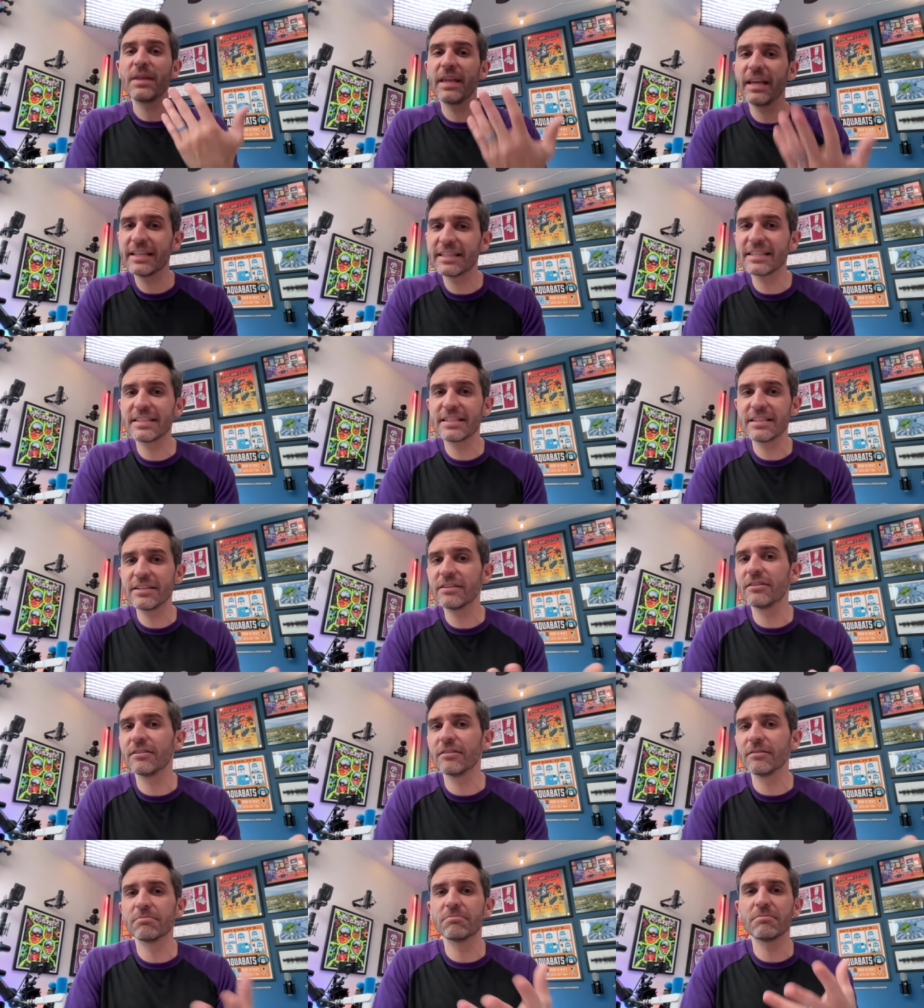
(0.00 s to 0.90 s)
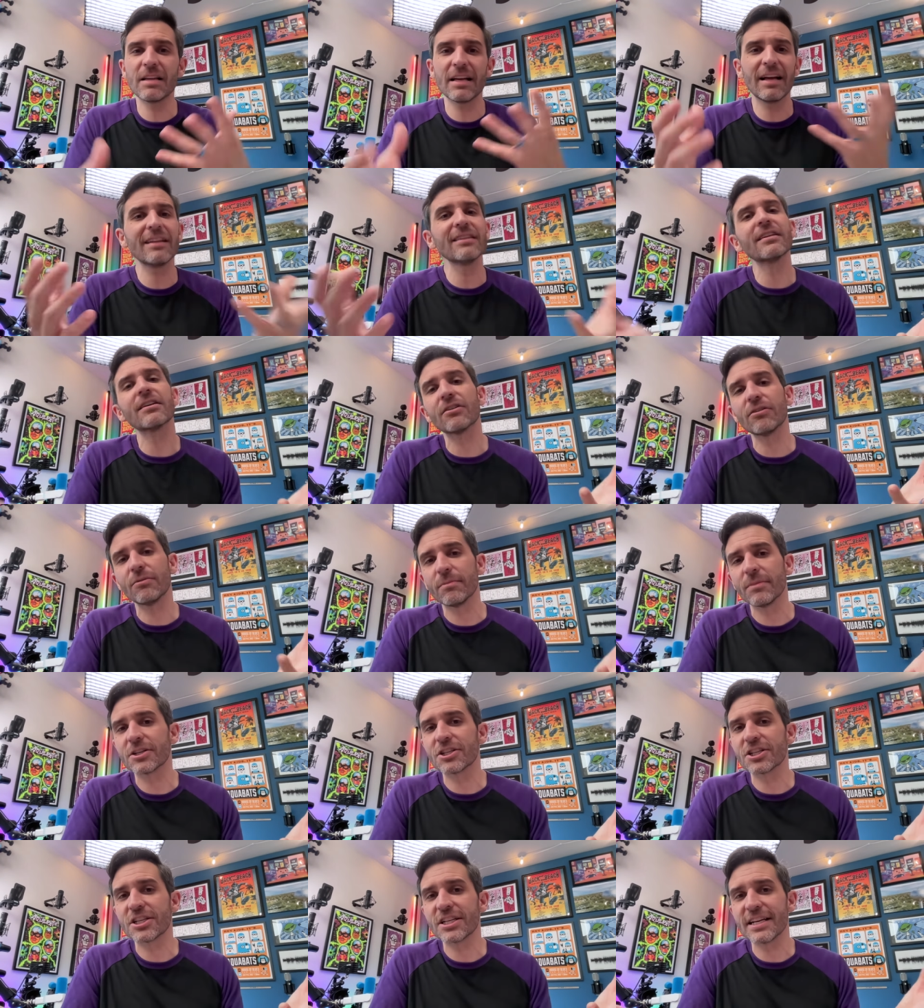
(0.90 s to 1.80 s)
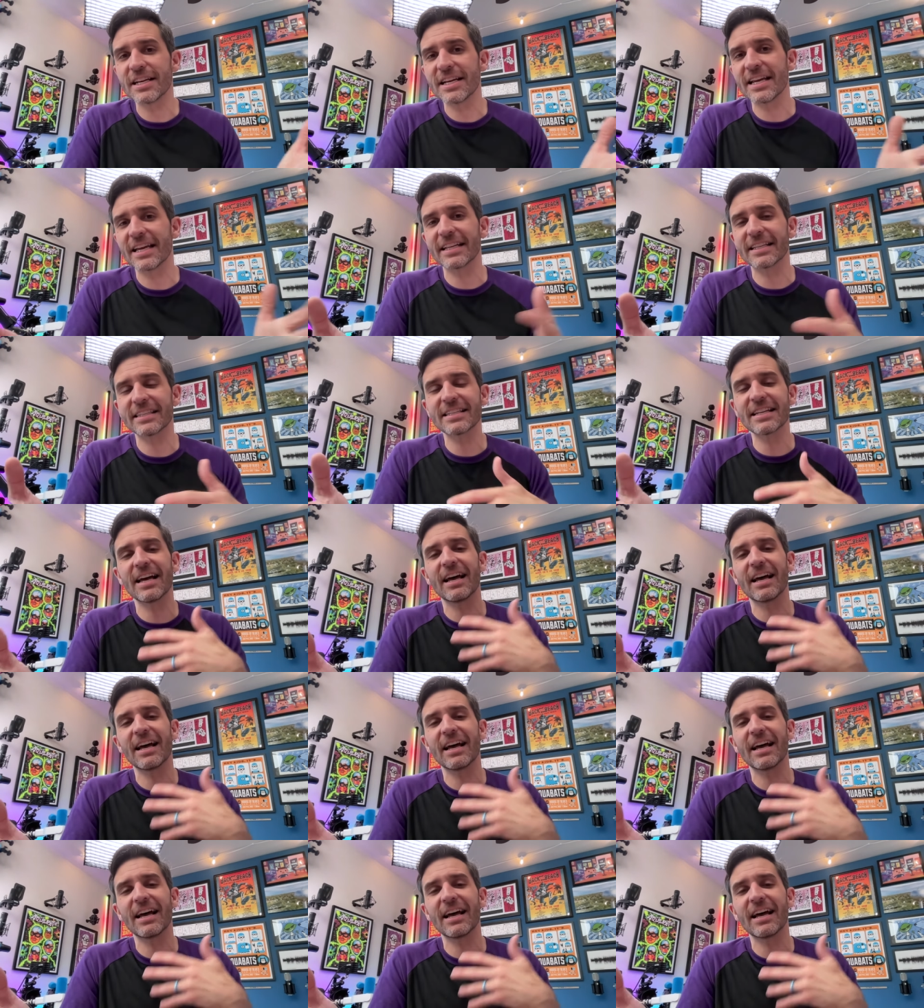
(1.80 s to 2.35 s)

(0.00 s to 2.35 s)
it's still a little mushy and it's